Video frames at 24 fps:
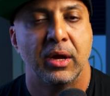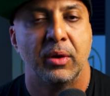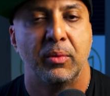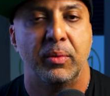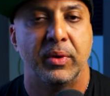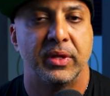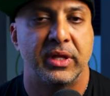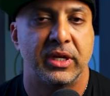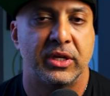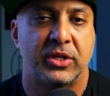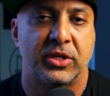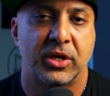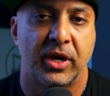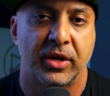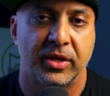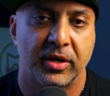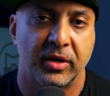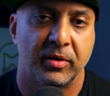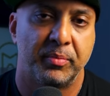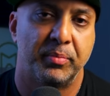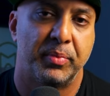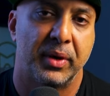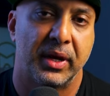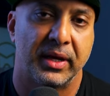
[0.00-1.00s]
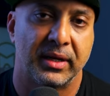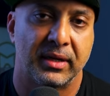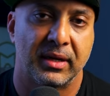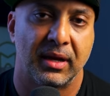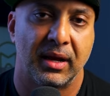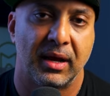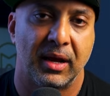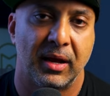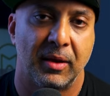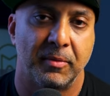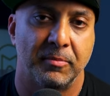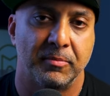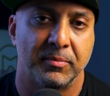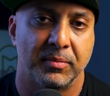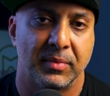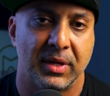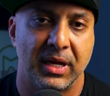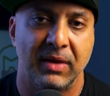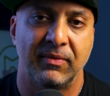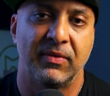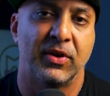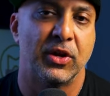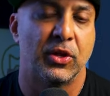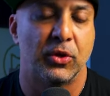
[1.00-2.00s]
with each other. But um,
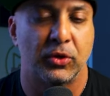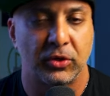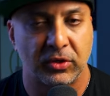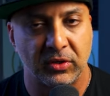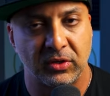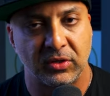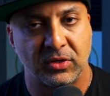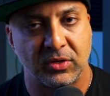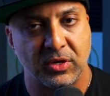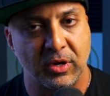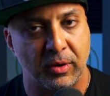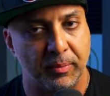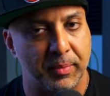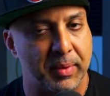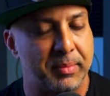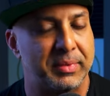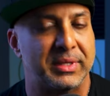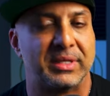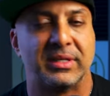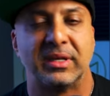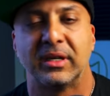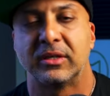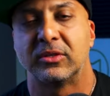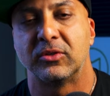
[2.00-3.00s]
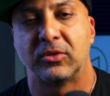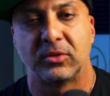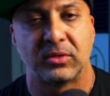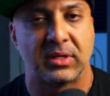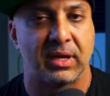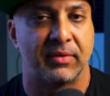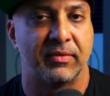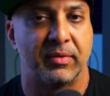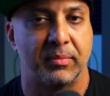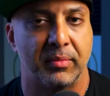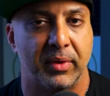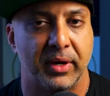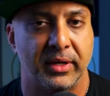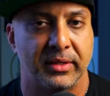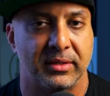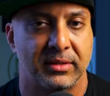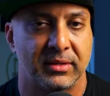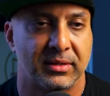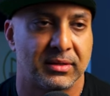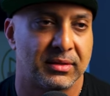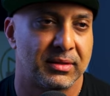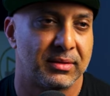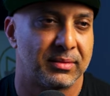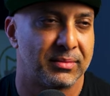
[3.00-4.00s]
even in those, you know, maybe six or seven
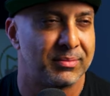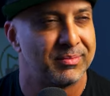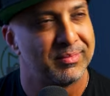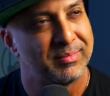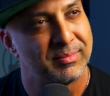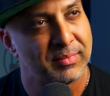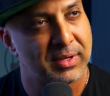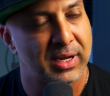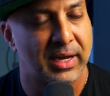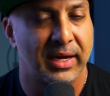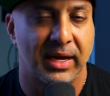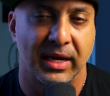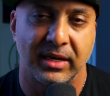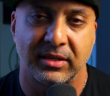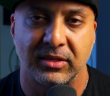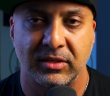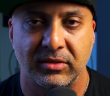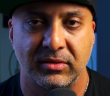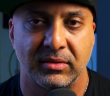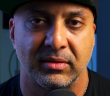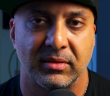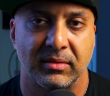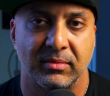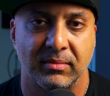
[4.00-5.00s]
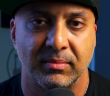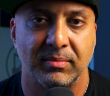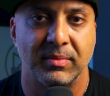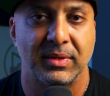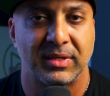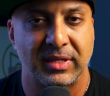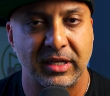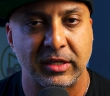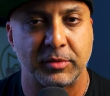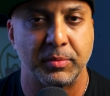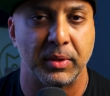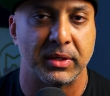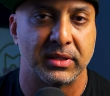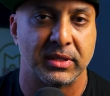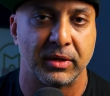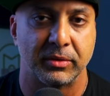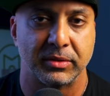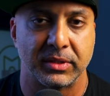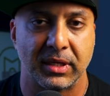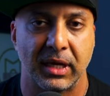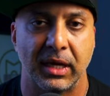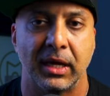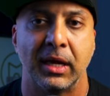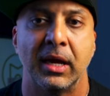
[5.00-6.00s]
months, I guess six months, I
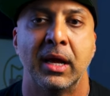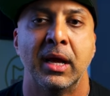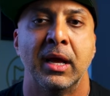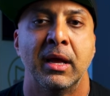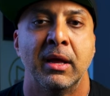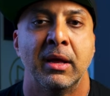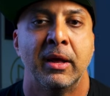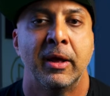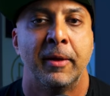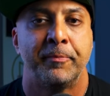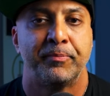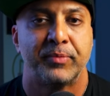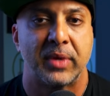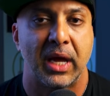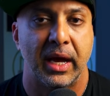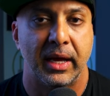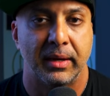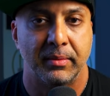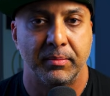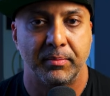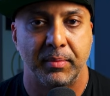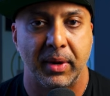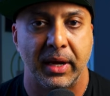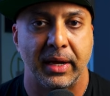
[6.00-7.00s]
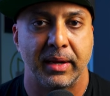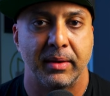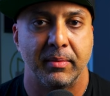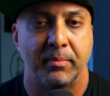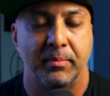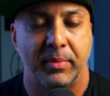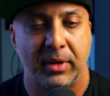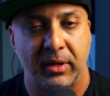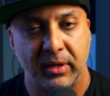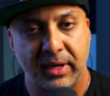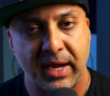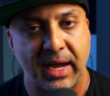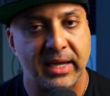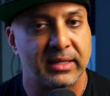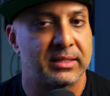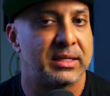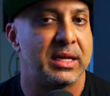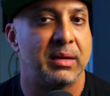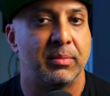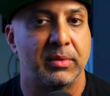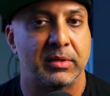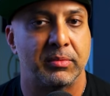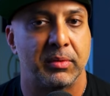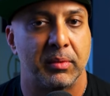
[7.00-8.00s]
would say, that my middle guy's
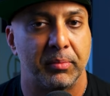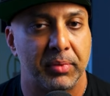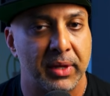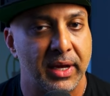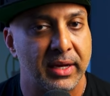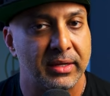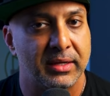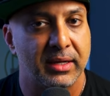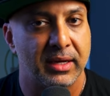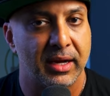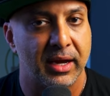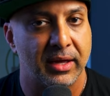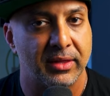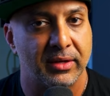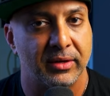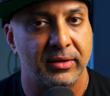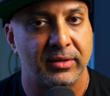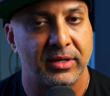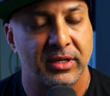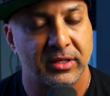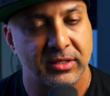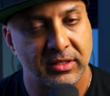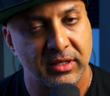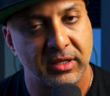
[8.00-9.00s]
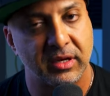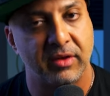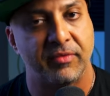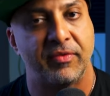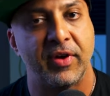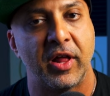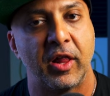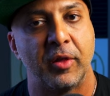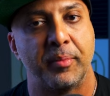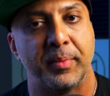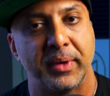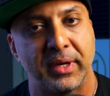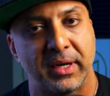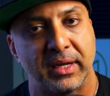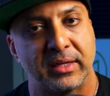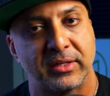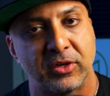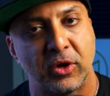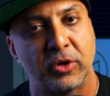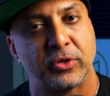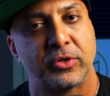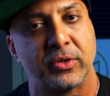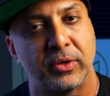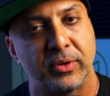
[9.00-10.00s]
team has been playing together, just the development is
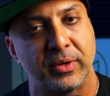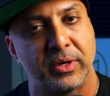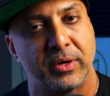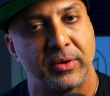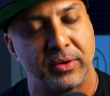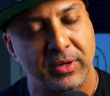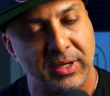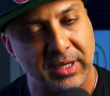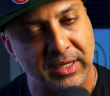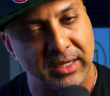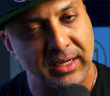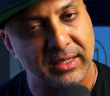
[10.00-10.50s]
also, you know, you can,